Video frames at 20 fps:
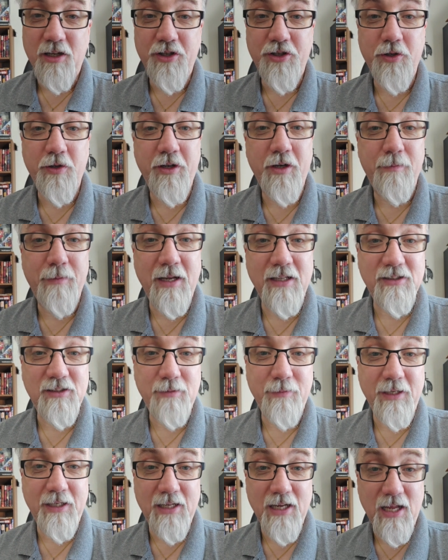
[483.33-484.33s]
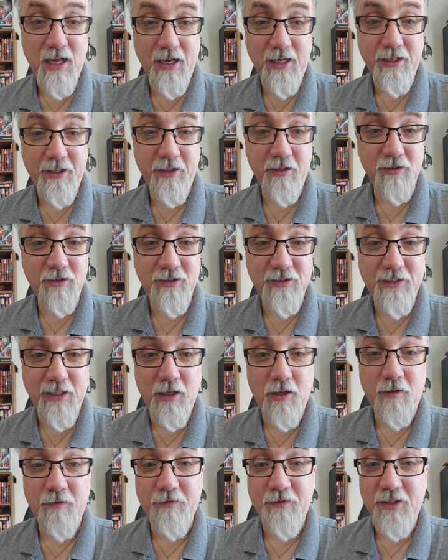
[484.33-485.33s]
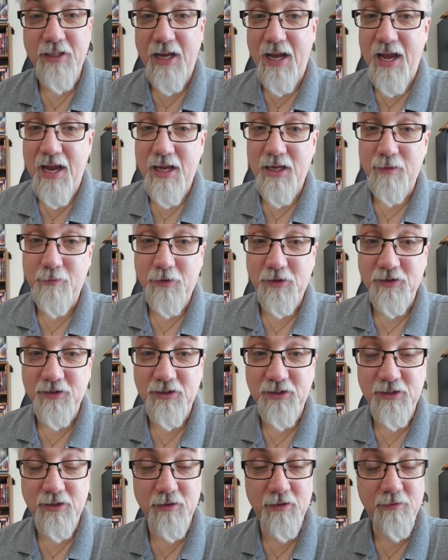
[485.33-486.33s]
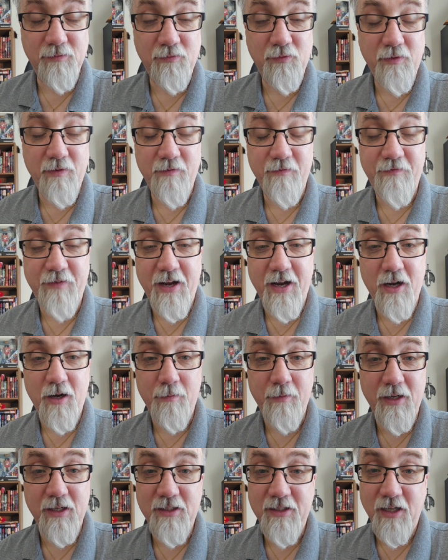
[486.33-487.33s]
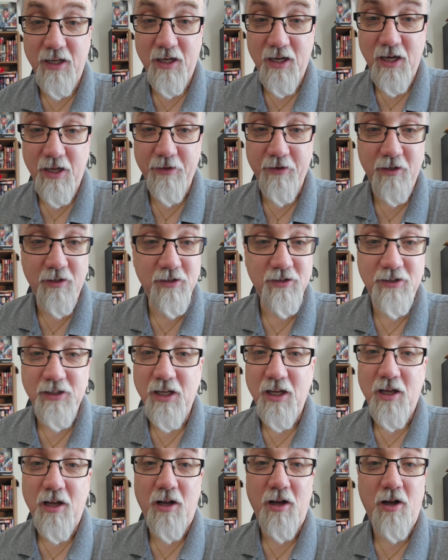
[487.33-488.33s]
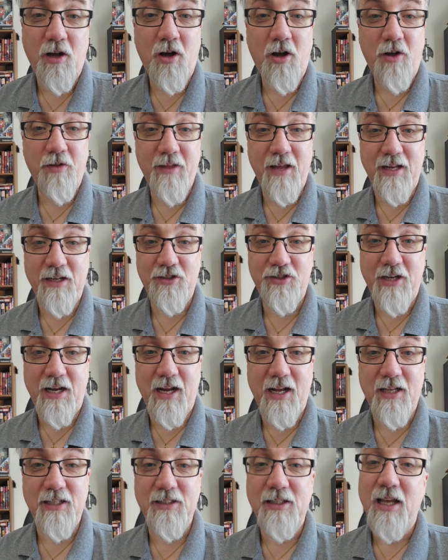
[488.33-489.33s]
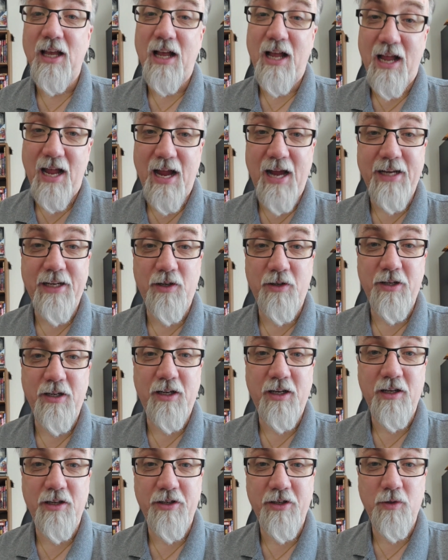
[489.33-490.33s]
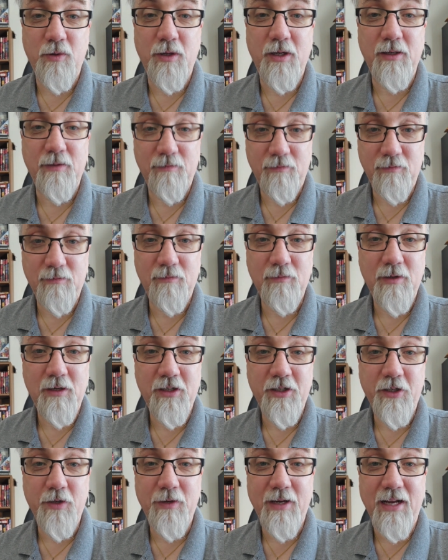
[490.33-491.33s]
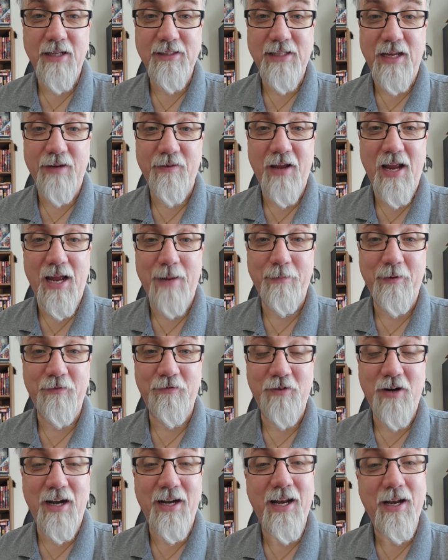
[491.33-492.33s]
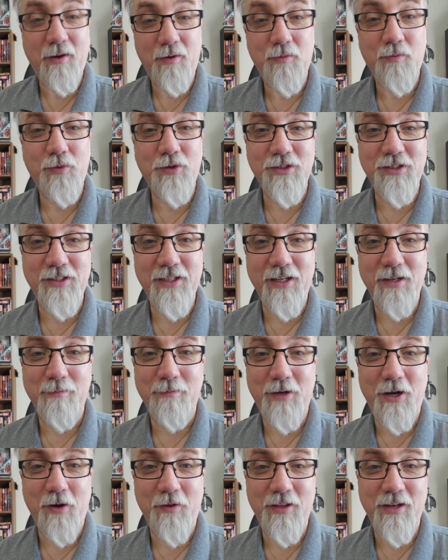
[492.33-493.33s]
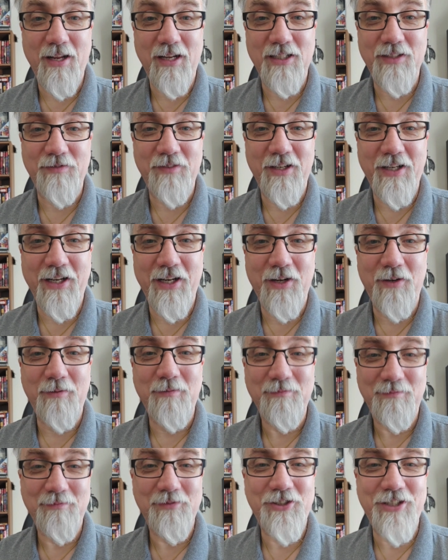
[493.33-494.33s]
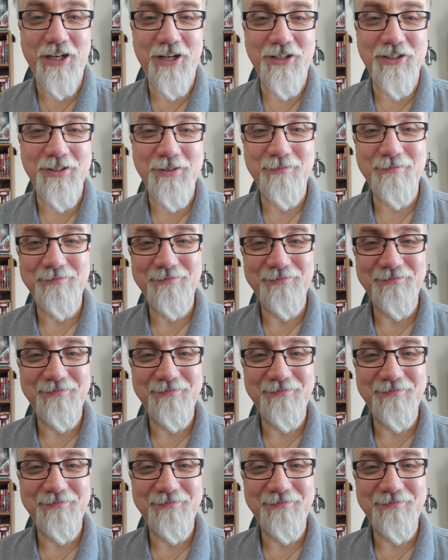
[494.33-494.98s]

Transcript: Do your best to be kind to yourself, to animals, to the environment, to others, all that jazz. I know you can do it. You guys have a happy Friday. We'll see you tomorrow in the next video. Cheers.